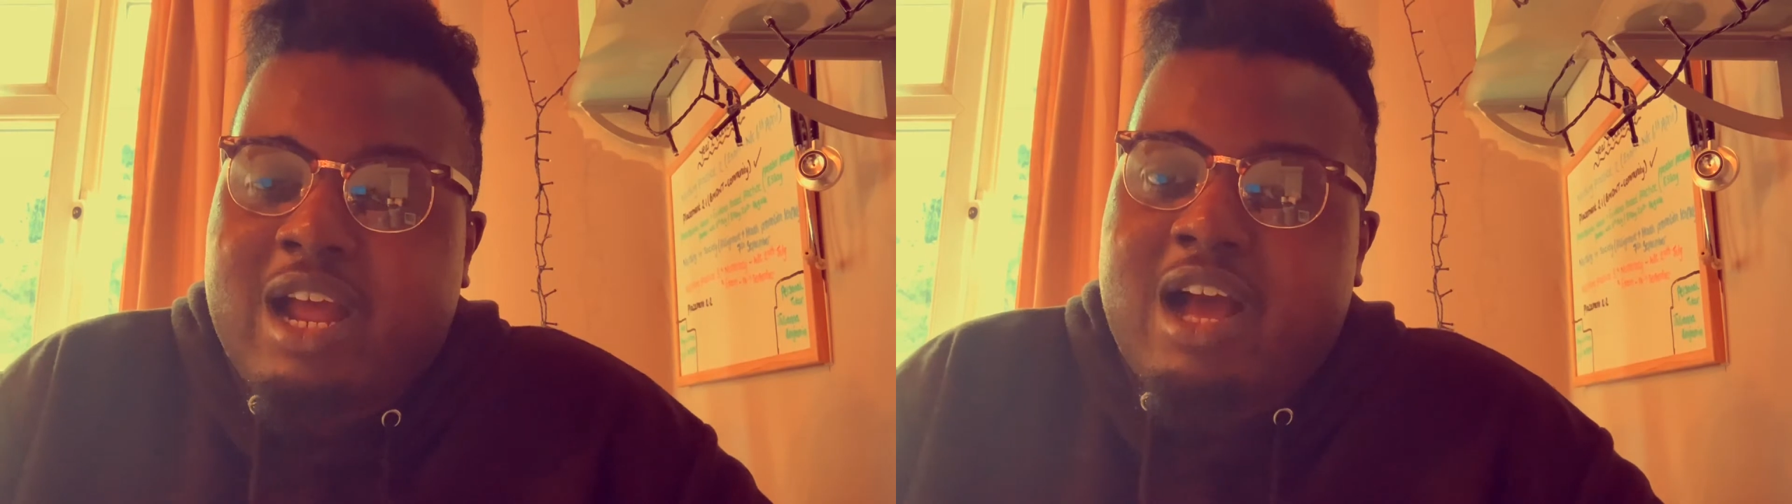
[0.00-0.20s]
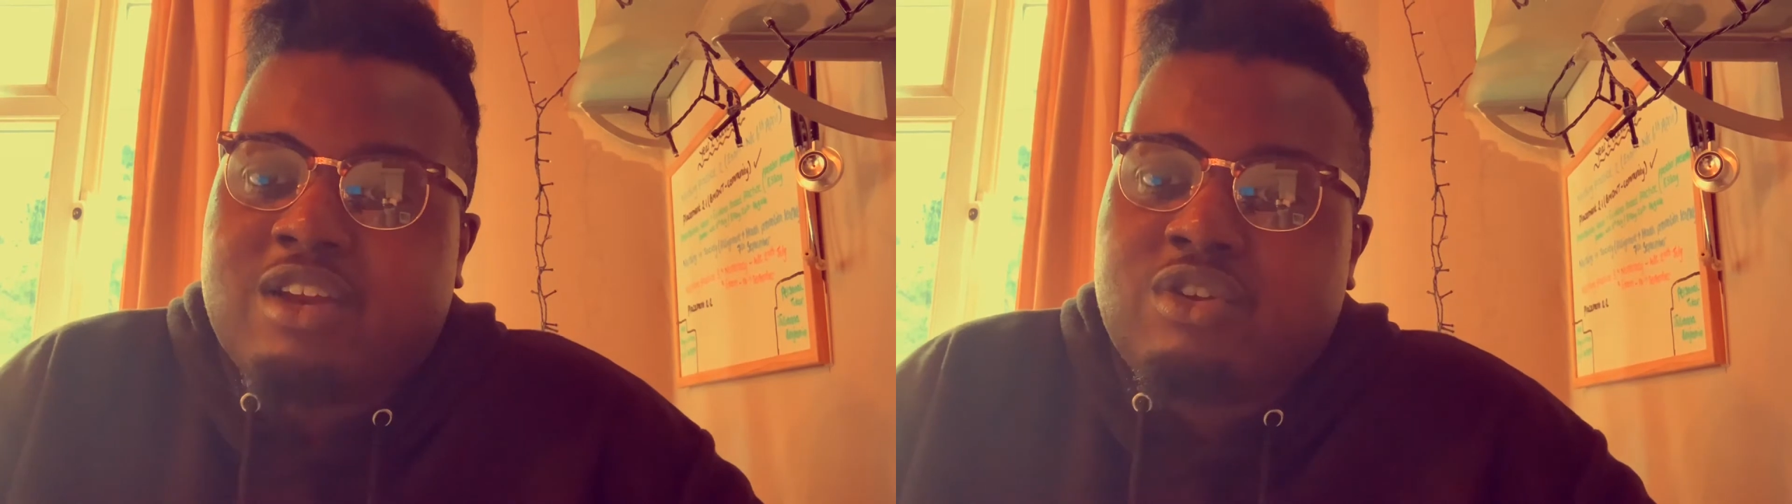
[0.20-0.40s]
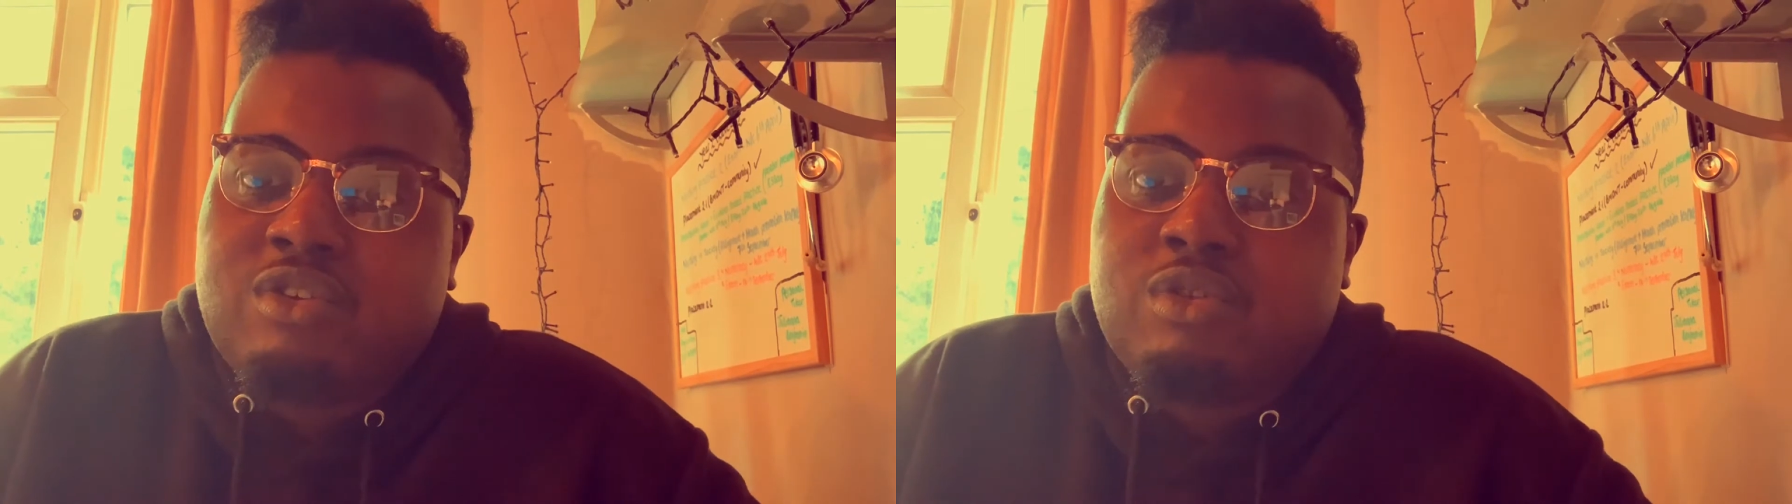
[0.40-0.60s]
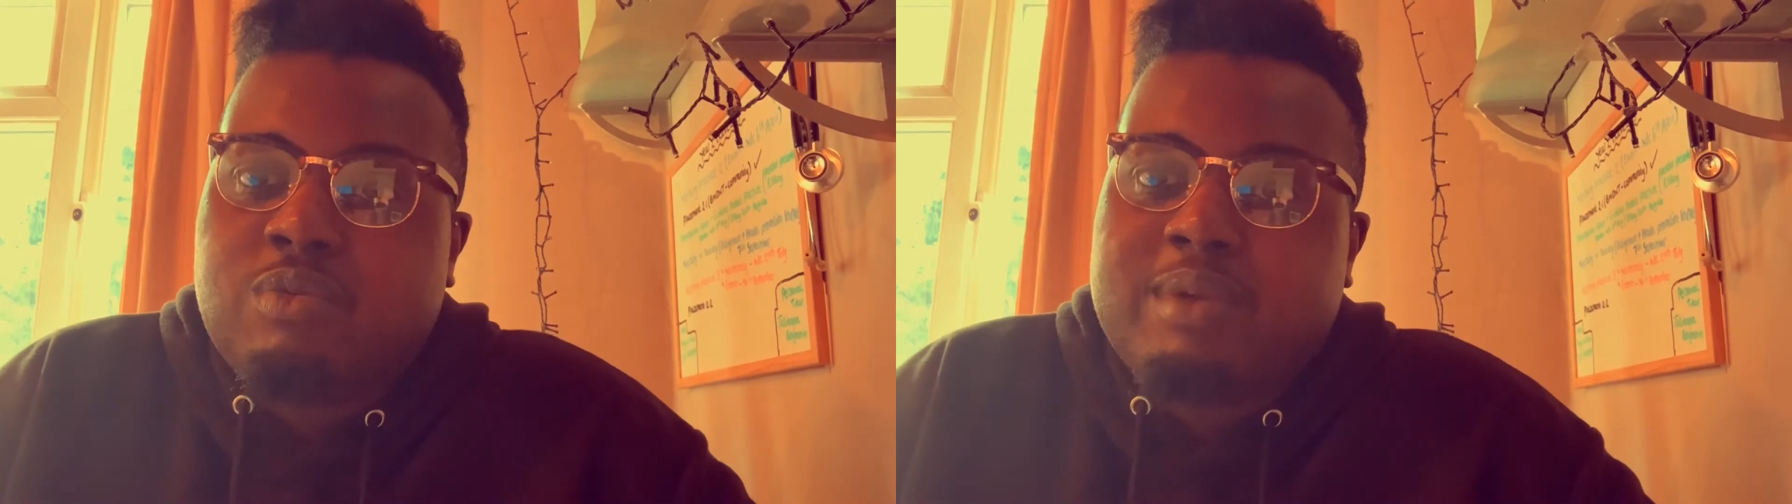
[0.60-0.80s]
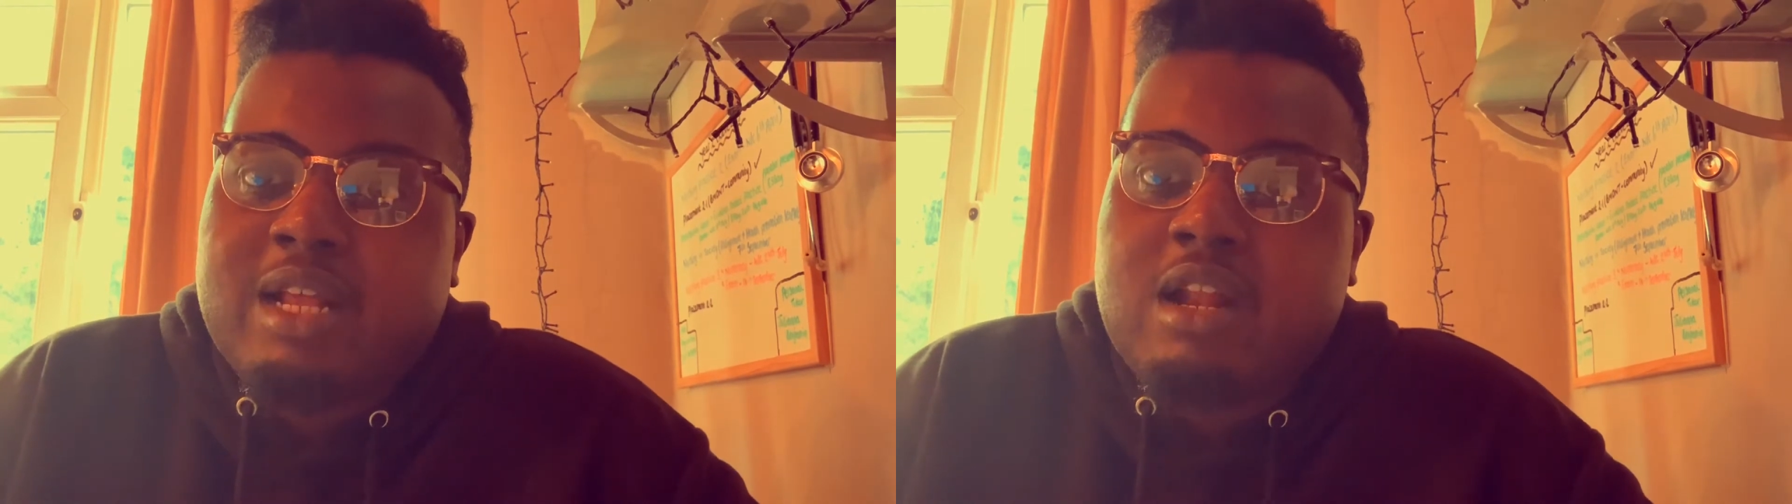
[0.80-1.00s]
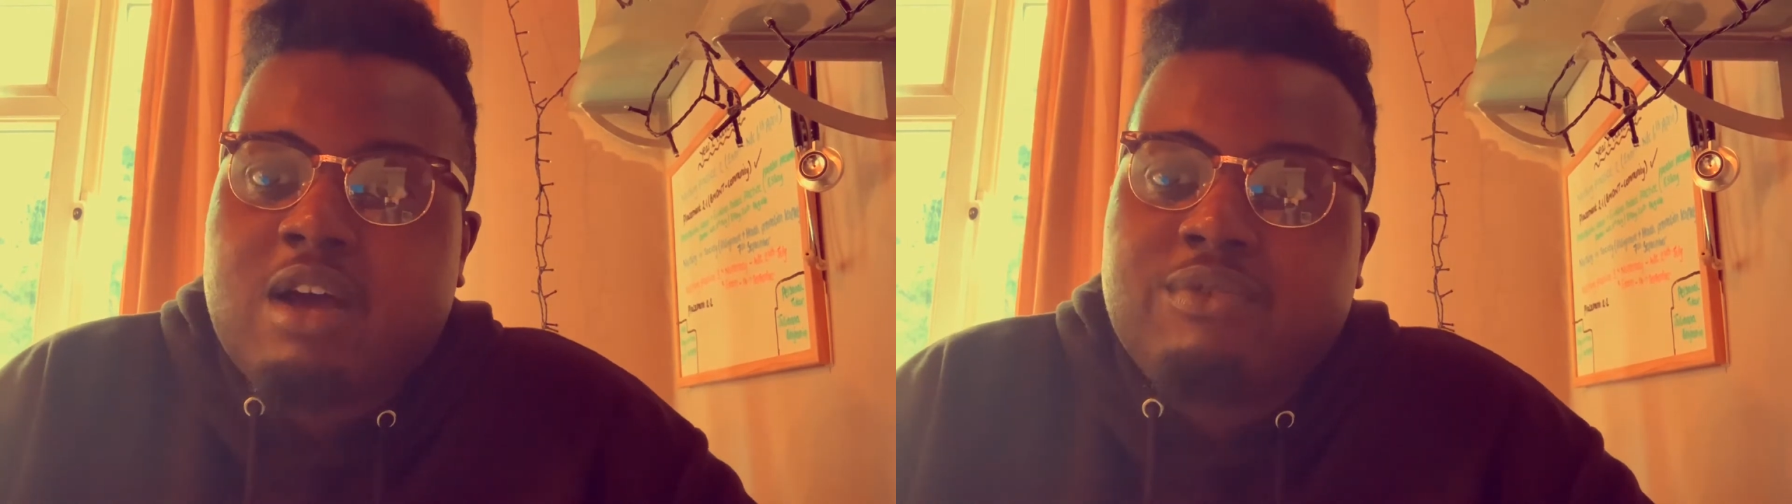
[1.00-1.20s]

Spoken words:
I knew there would be a lot of